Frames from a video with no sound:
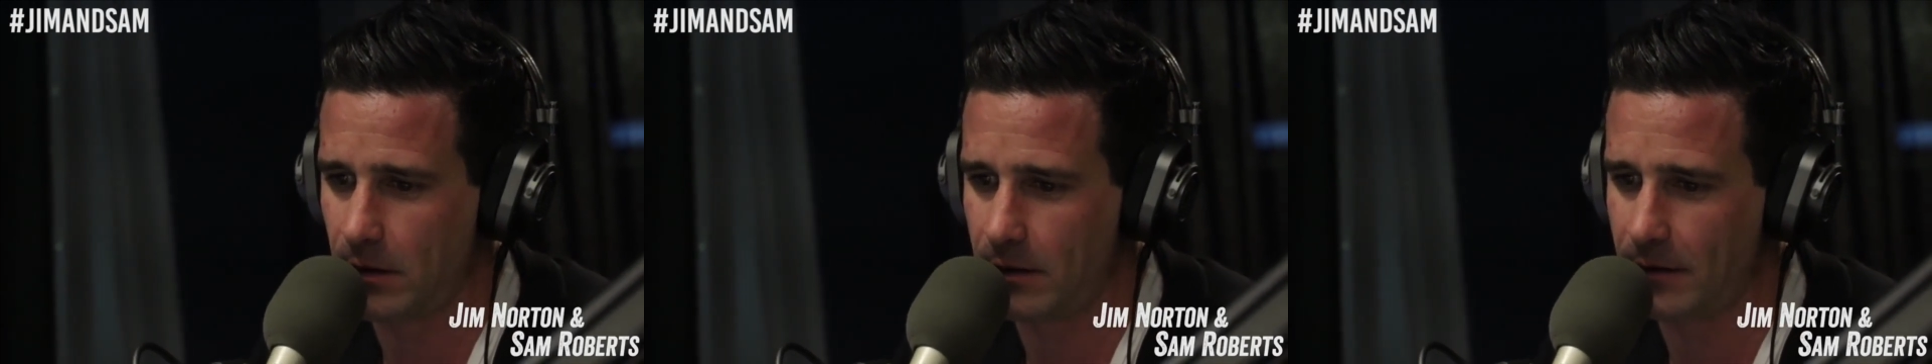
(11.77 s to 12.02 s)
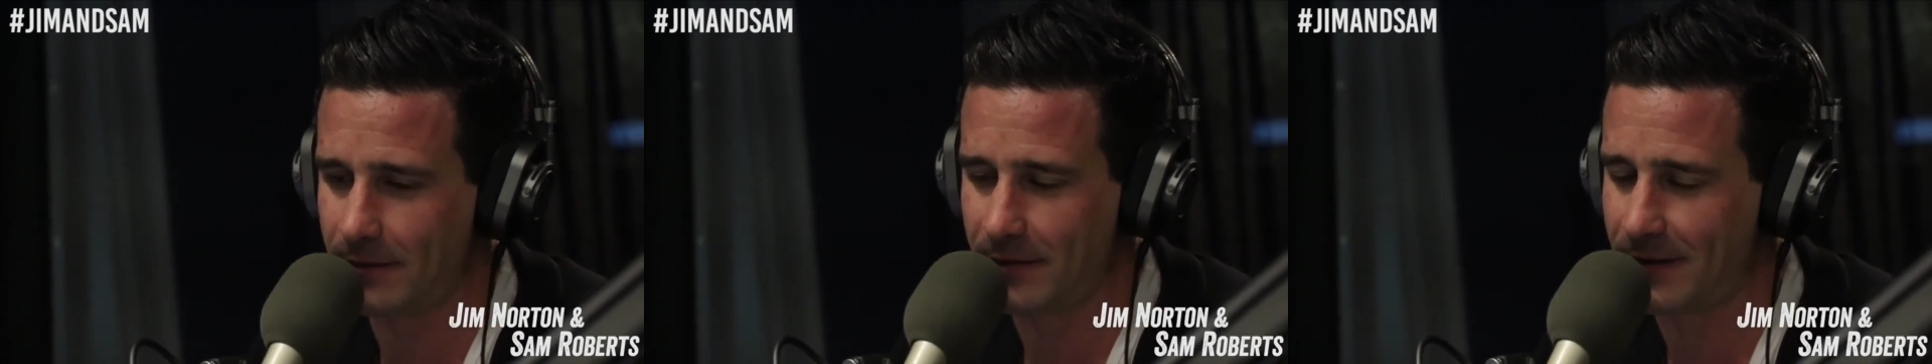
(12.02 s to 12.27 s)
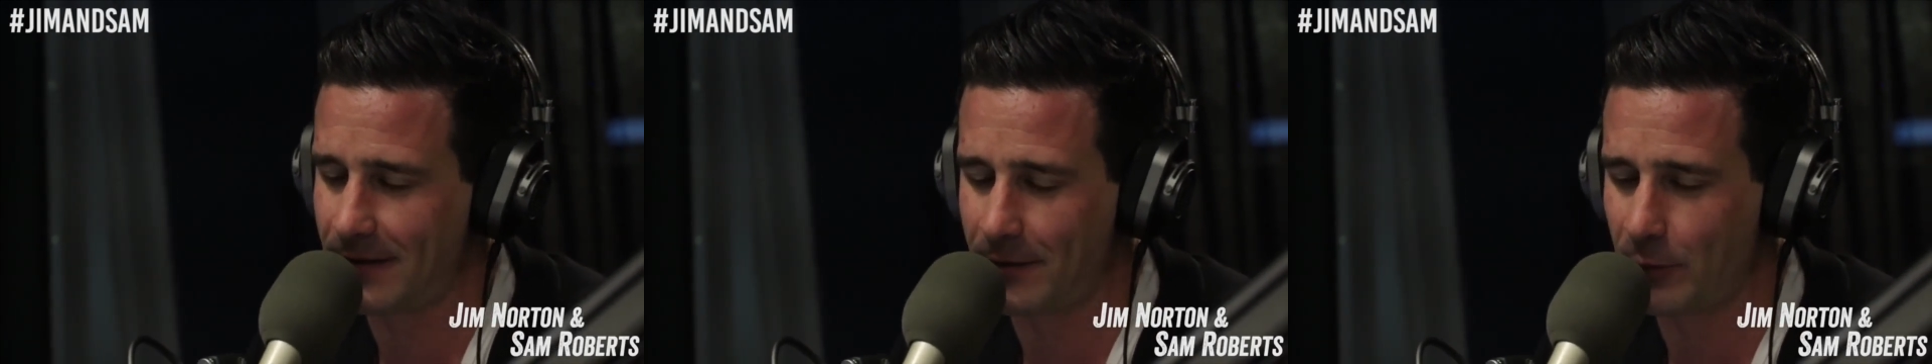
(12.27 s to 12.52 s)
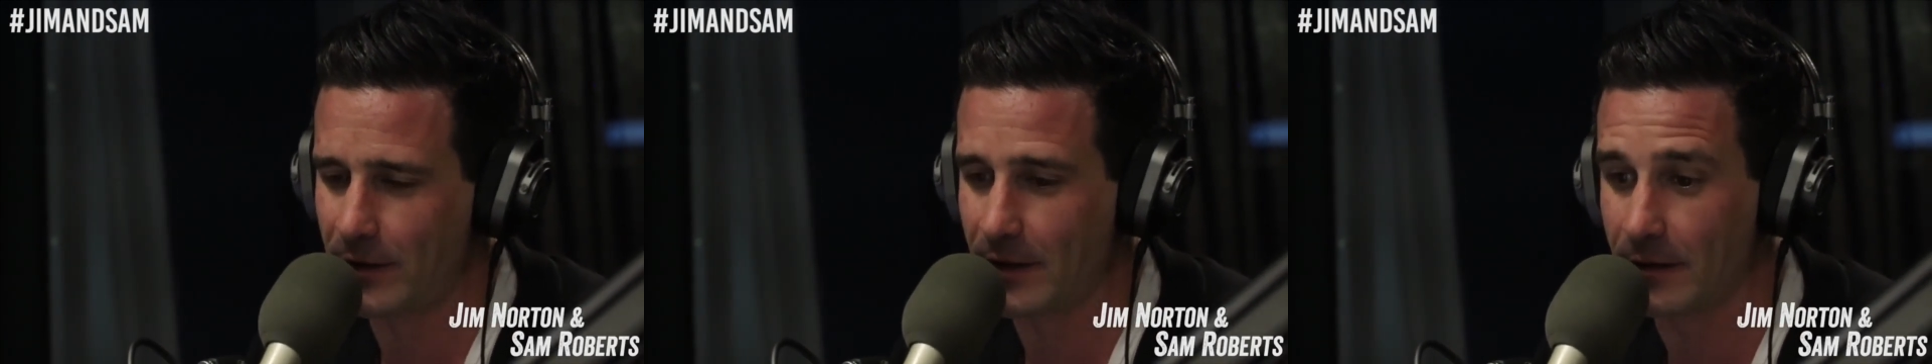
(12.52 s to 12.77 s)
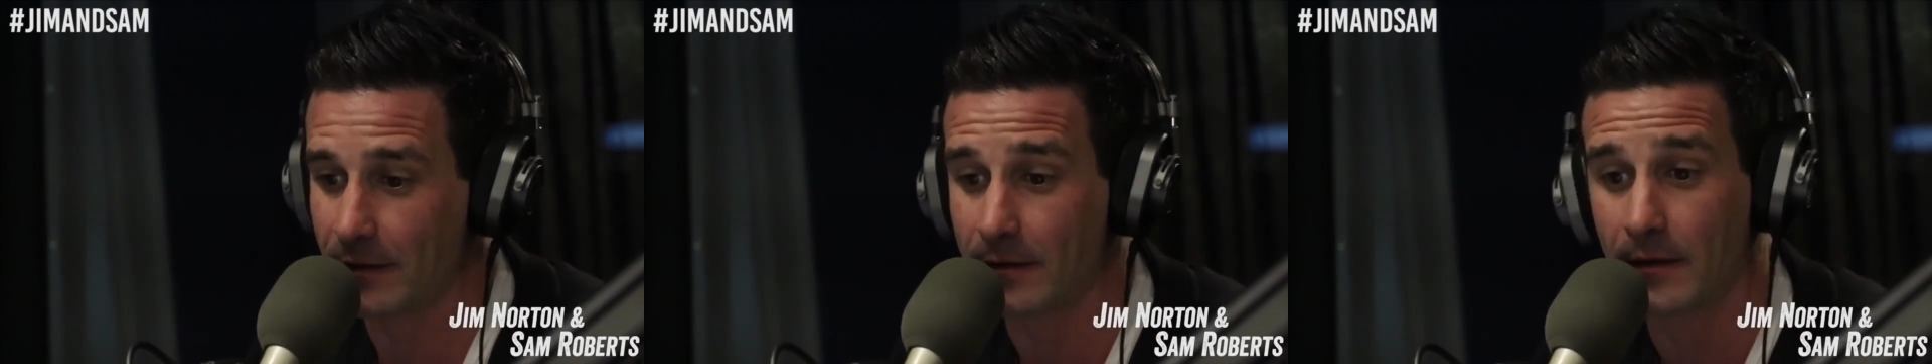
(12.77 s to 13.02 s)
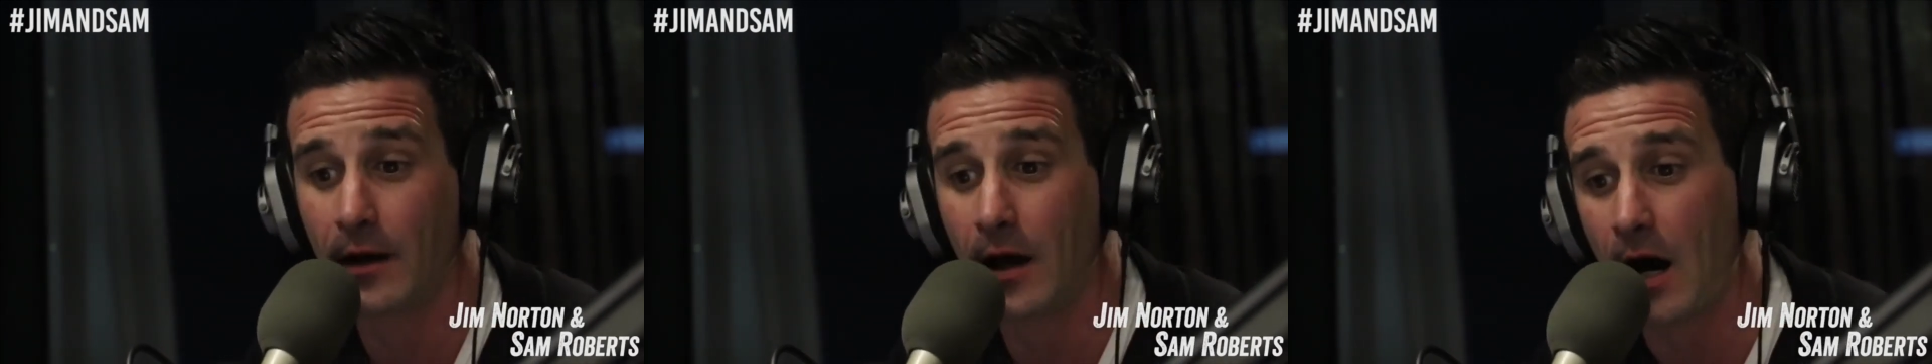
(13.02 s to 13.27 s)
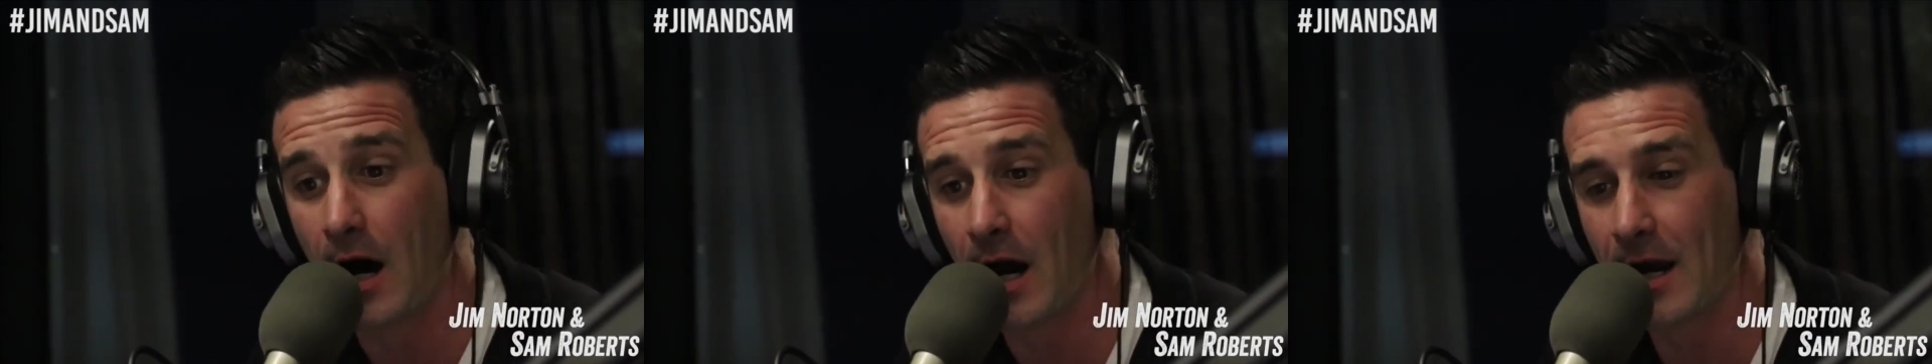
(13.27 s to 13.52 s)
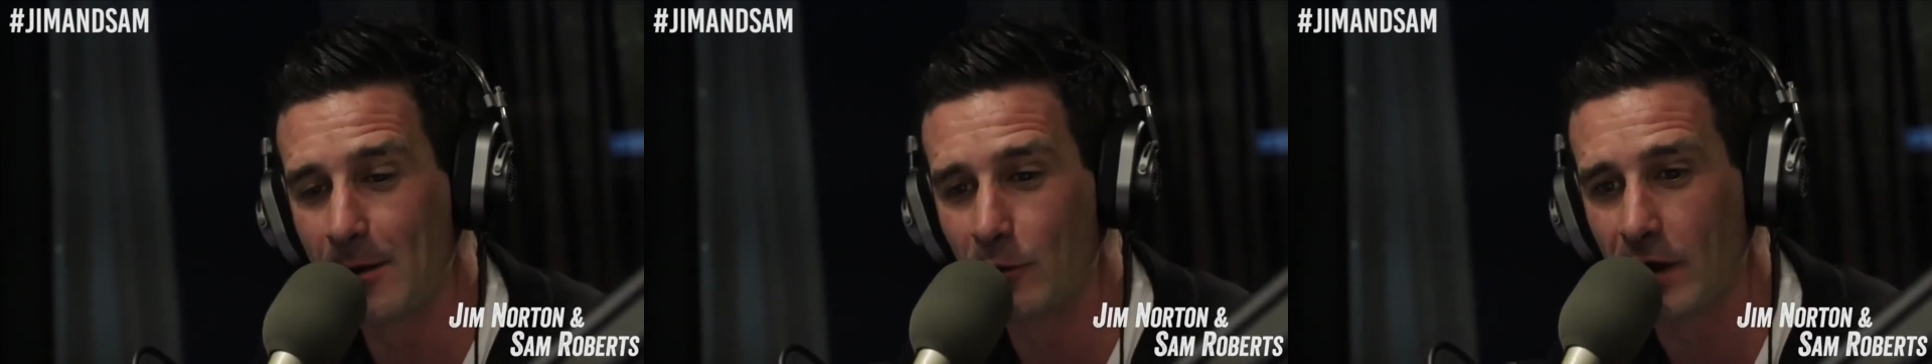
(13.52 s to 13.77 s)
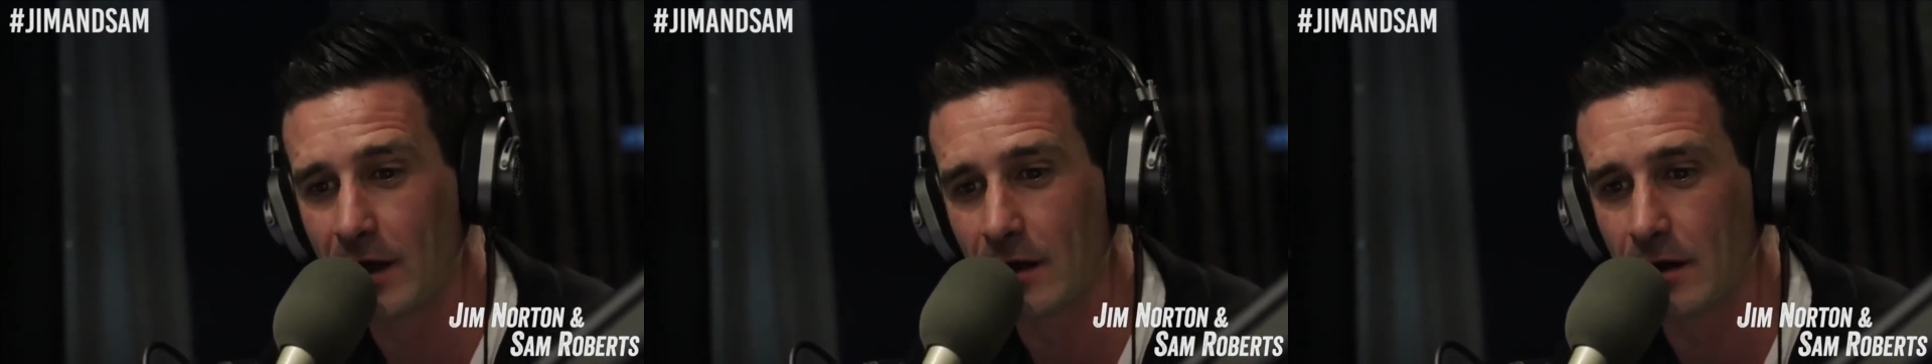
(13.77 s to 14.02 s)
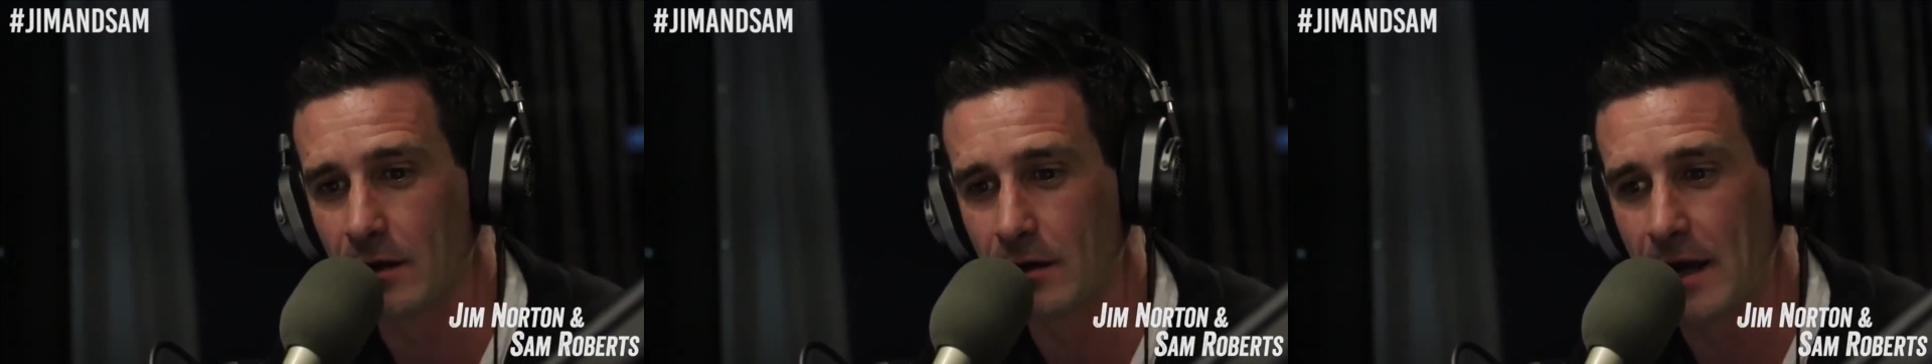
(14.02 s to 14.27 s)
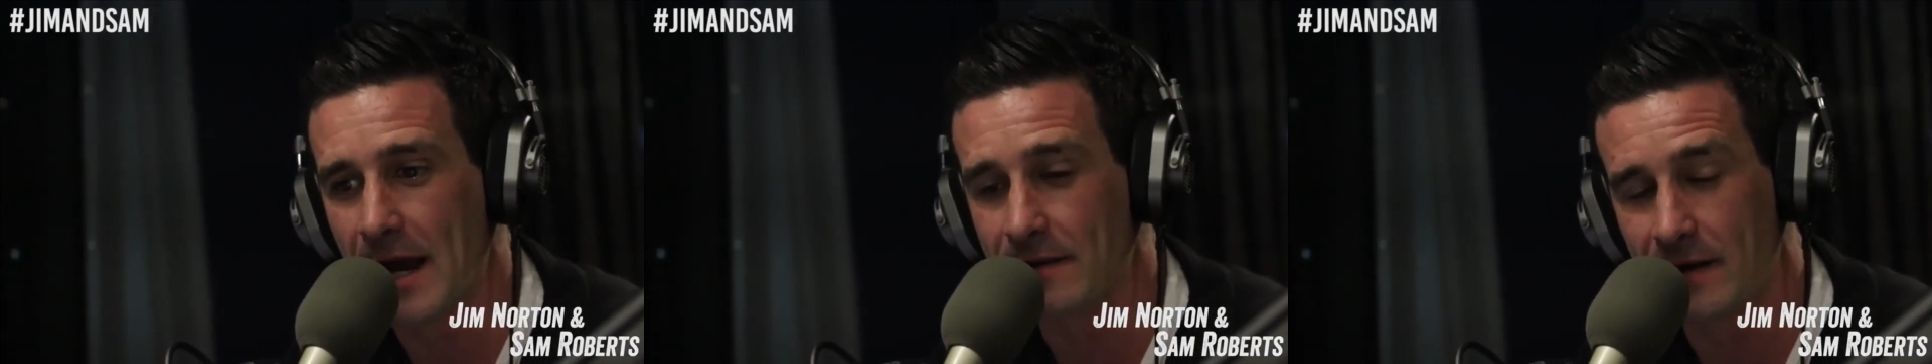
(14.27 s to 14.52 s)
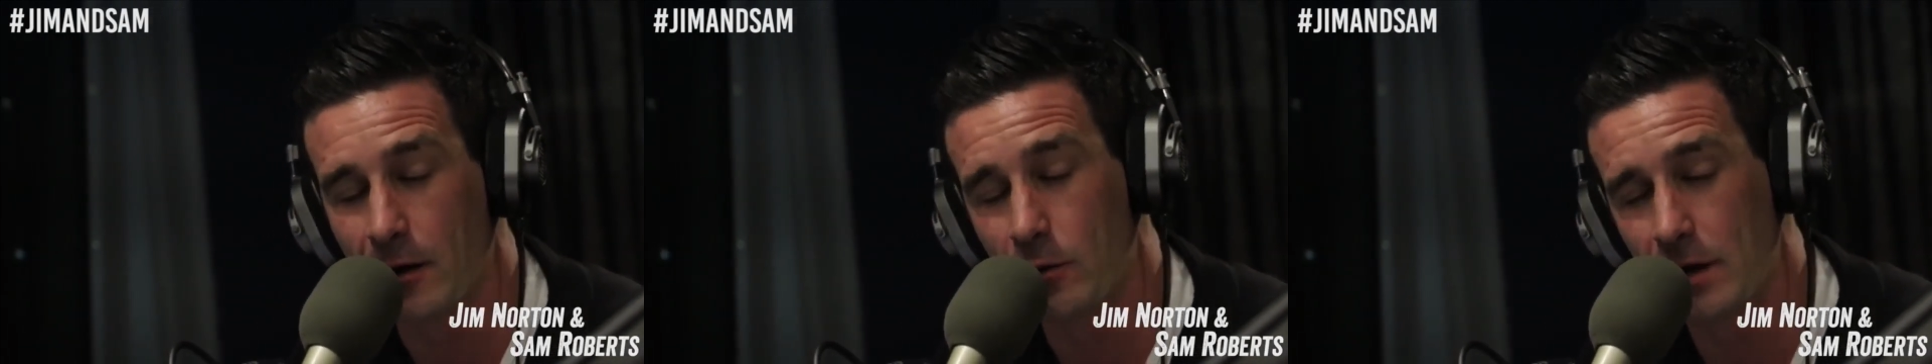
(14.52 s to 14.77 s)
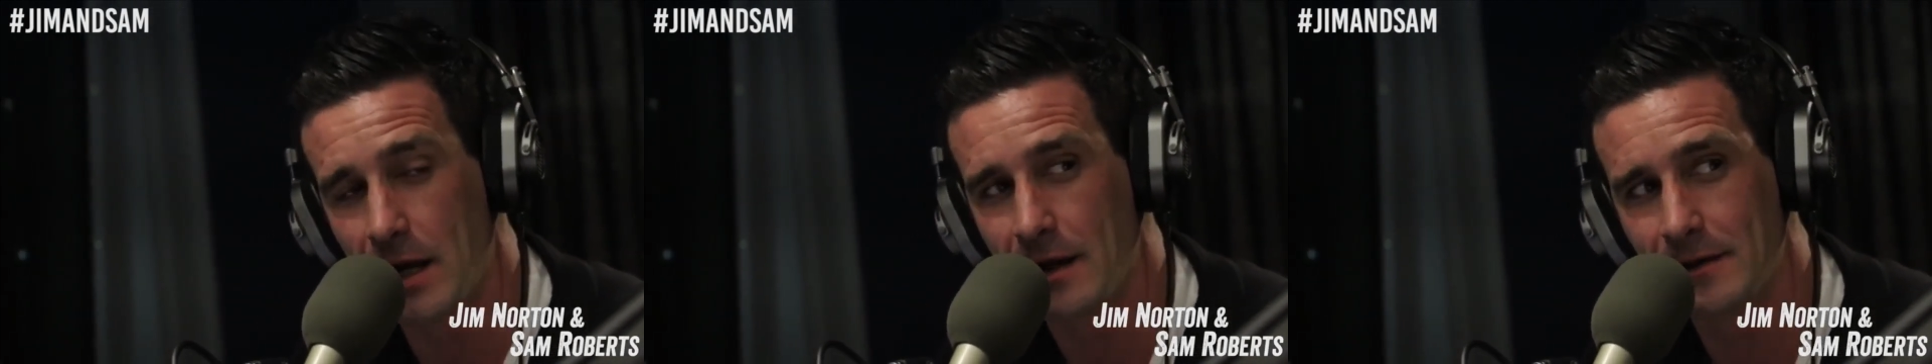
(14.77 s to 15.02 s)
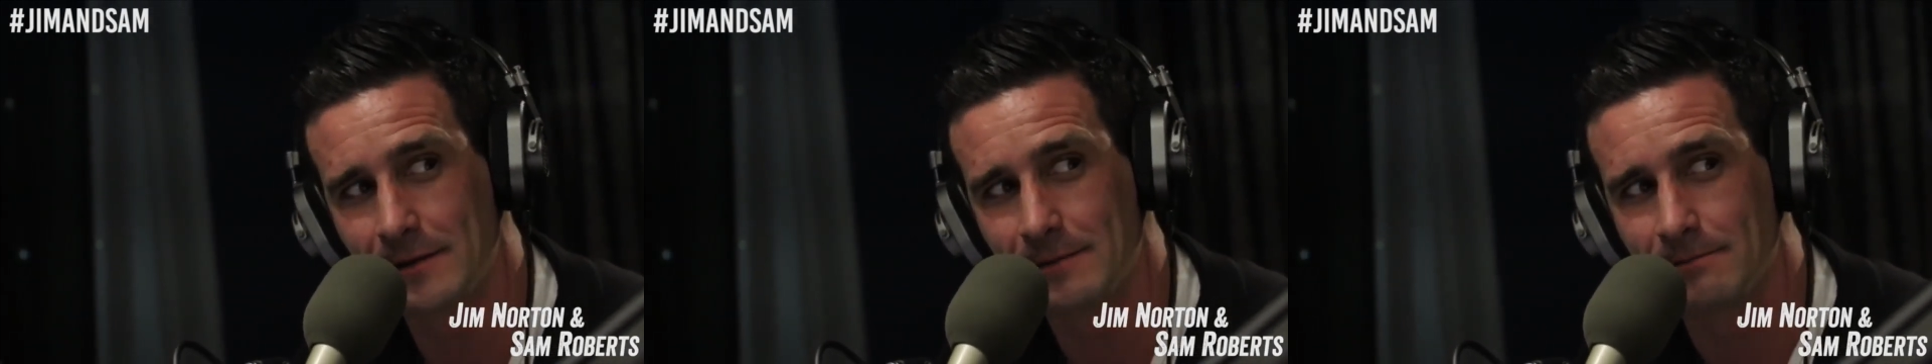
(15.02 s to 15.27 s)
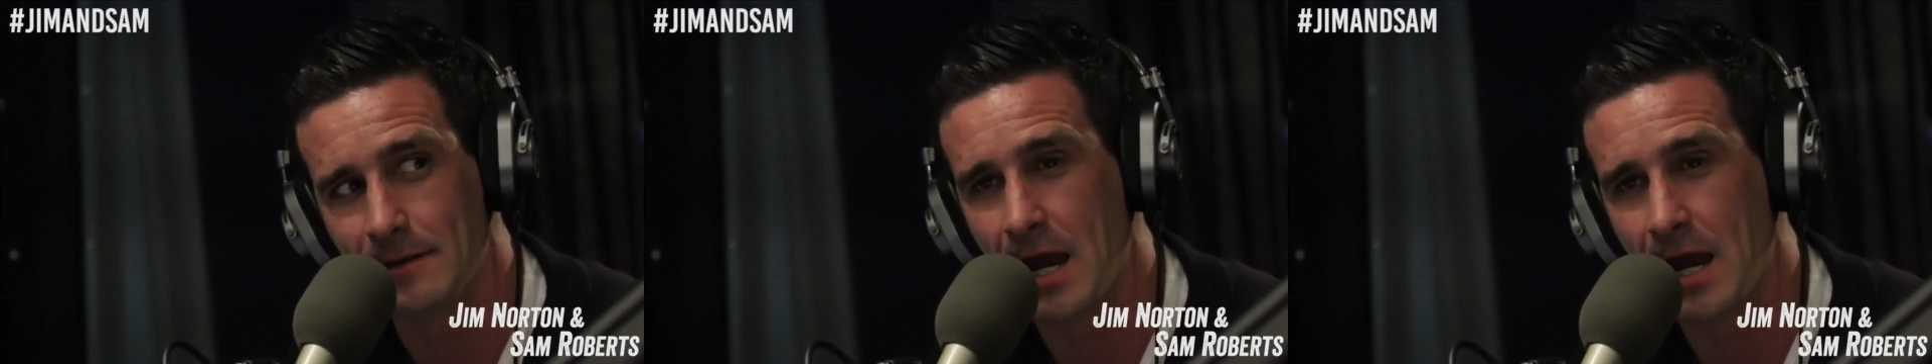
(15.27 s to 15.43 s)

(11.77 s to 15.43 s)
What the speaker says: It's ridiculous. I am like a ex-heroin addict,